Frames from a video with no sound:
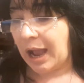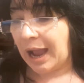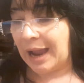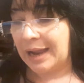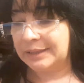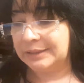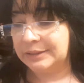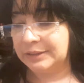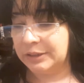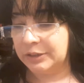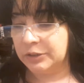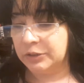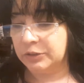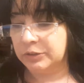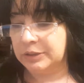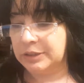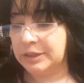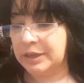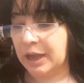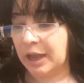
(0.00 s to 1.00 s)
I
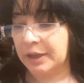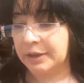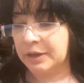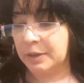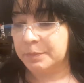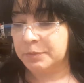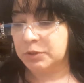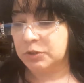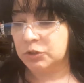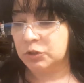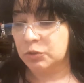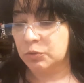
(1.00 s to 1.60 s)
literally got up to